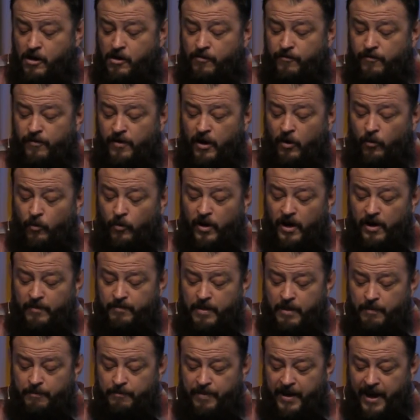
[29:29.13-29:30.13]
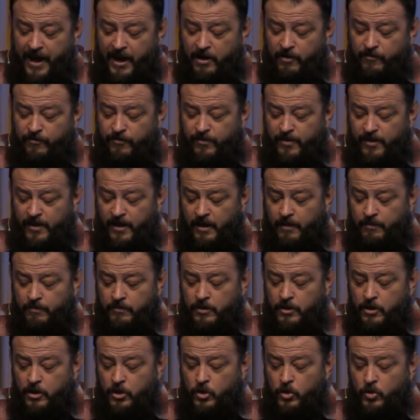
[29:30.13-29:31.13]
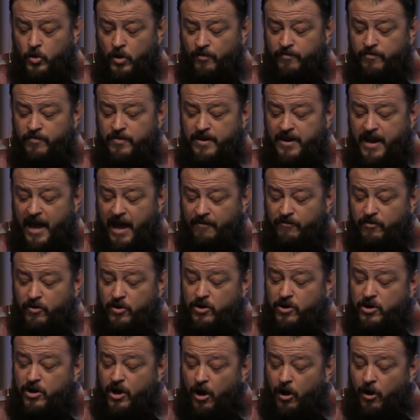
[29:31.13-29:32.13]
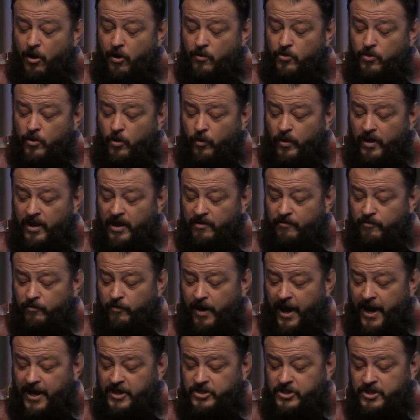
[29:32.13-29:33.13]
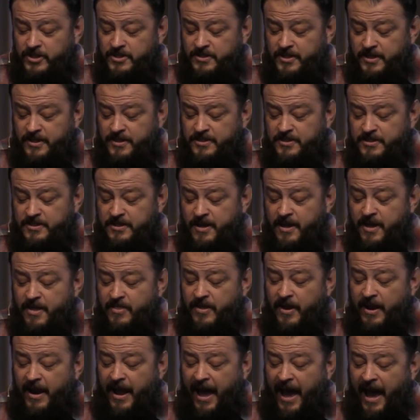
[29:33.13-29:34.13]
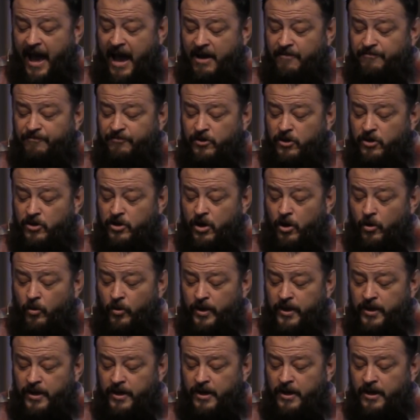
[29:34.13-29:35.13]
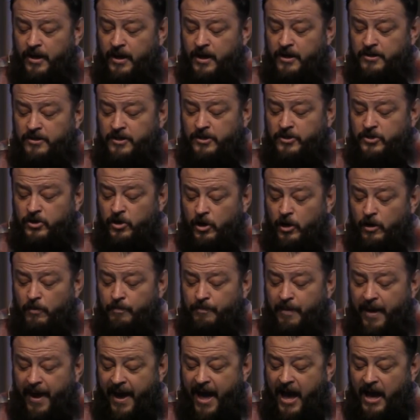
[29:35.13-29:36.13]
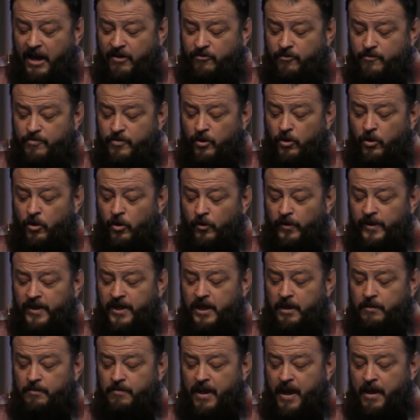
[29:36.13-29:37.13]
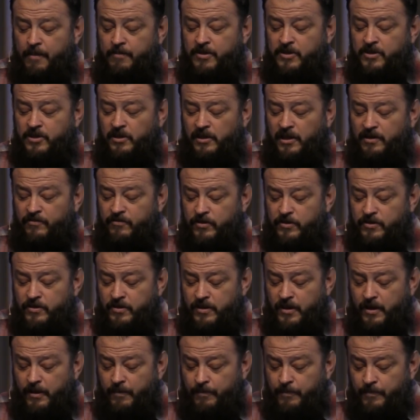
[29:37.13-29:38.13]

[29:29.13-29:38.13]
For it would have been better for them to have never known the way of righteousness than after knowing it to turn back from the holy commandment delivered to them.